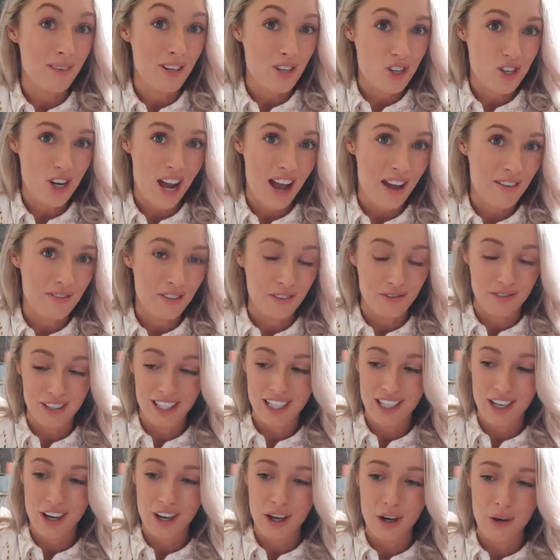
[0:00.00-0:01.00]
Majev
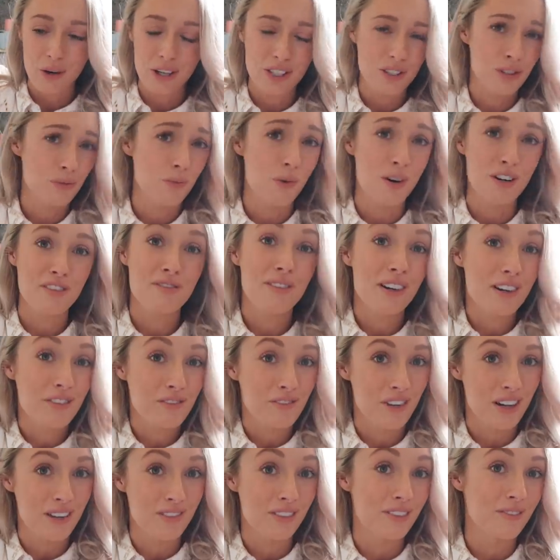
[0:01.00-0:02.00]
video. It's one of my
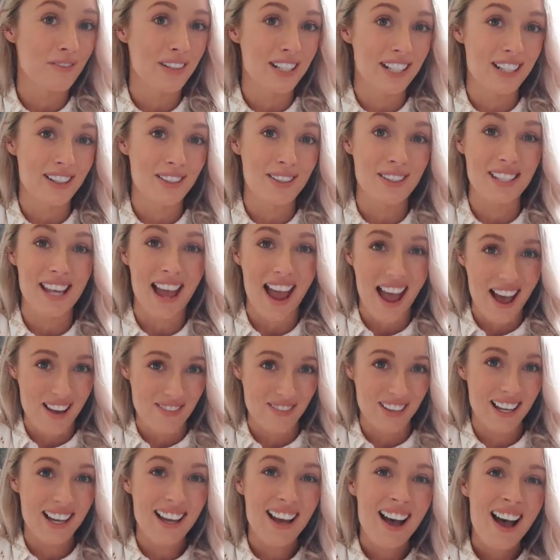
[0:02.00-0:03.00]
favourite videos
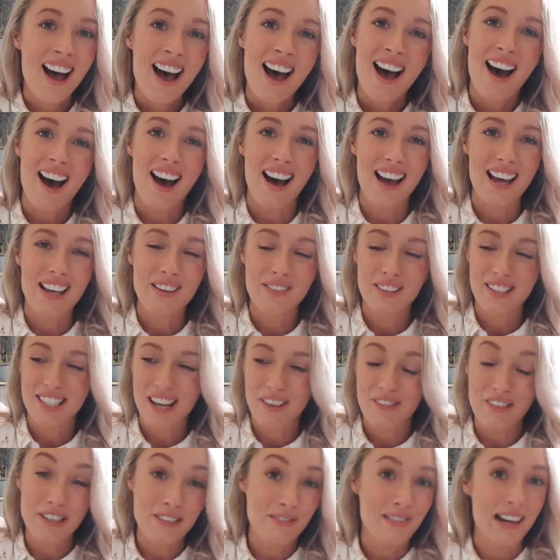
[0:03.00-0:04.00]
ever. I would
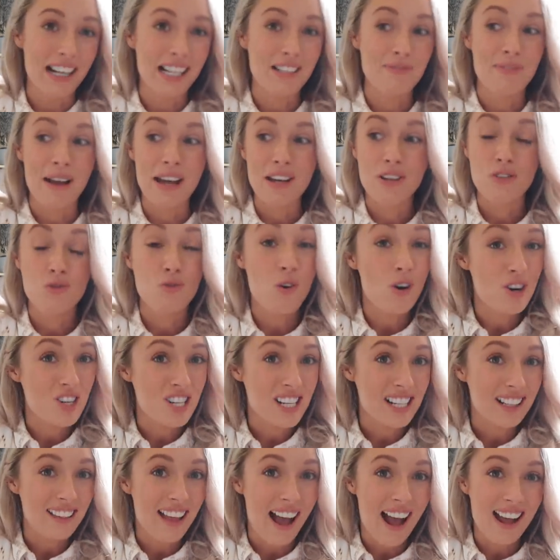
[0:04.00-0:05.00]
definitely recommend
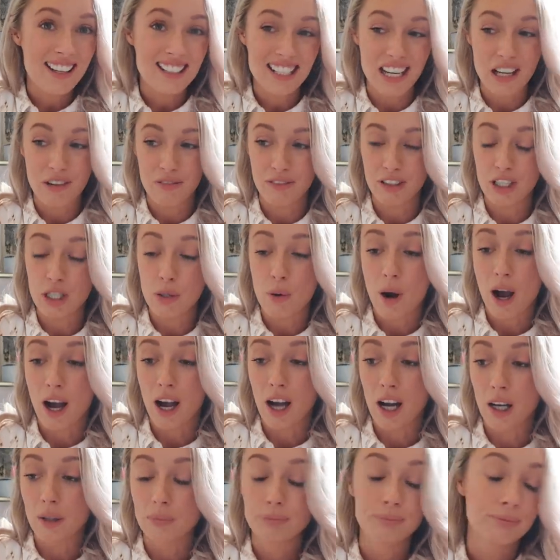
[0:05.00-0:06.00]
watching that if you
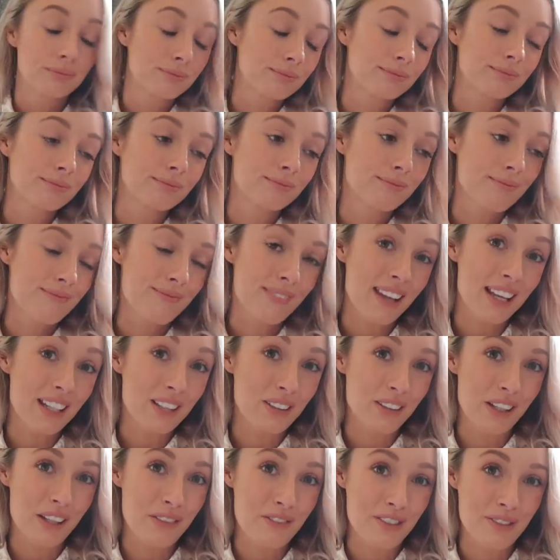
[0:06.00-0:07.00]
are
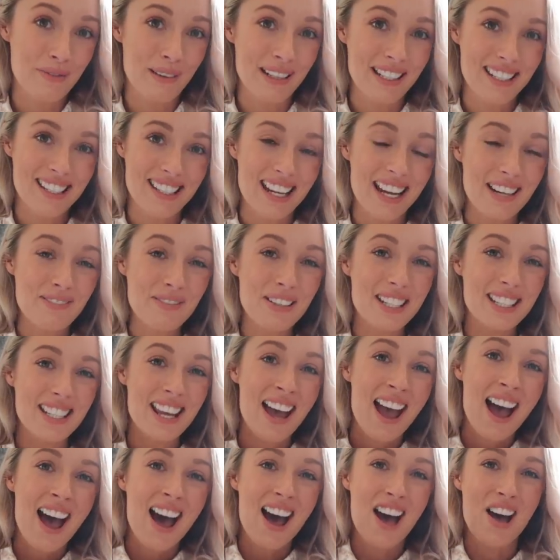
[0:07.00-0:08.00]
looking for some entertainment,
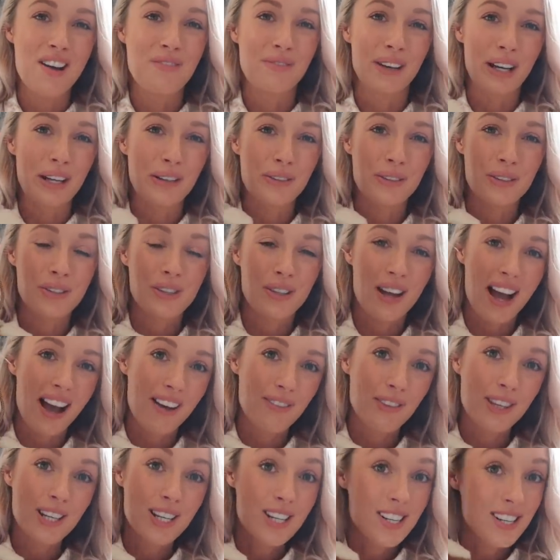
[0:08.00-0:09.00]
but I also
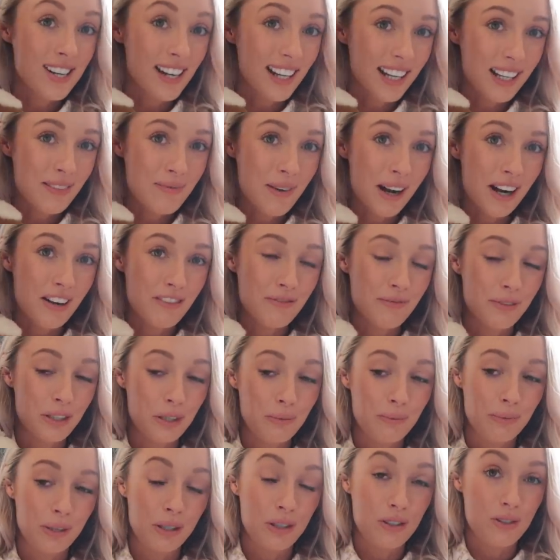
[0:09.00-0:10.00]
have this shearling pair of
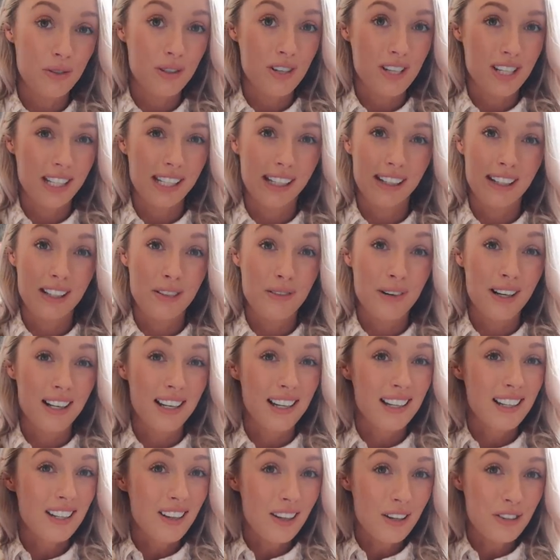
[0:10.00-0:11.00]
moon boots, which again I wear
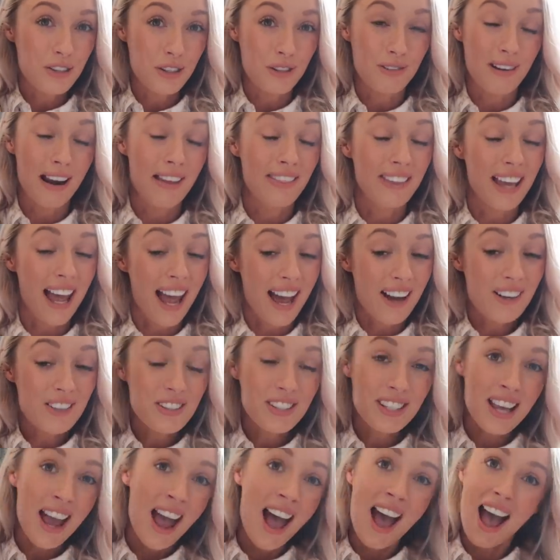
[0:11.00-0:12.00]
a lot around the
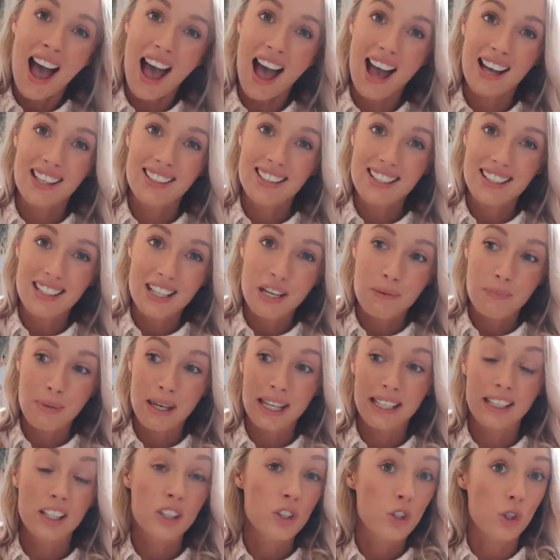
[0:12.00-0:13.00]
house, and
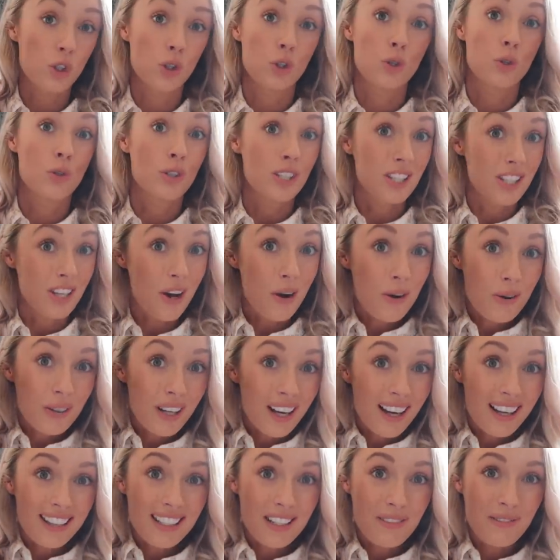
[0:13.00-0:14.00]
nipping to
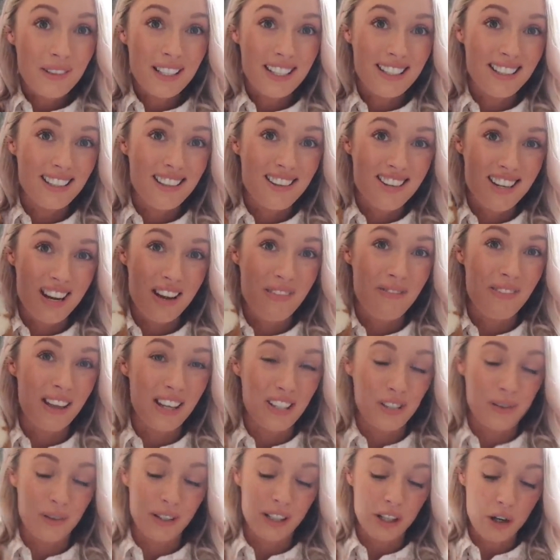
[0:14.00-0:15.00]
yoga, nipping to the gym,
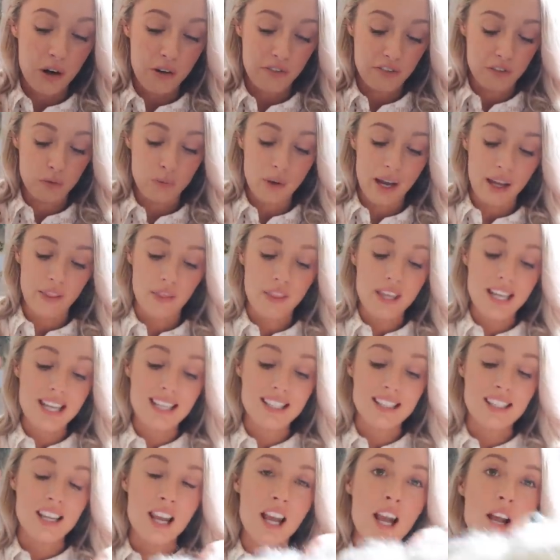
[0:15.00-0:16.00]
that's when I often wear
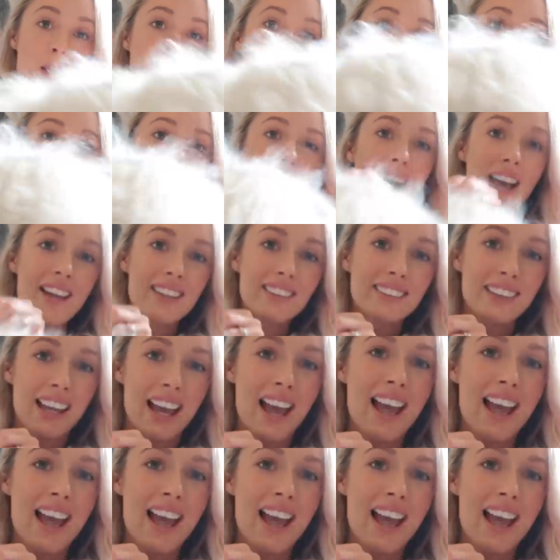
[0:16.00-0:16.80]
these. And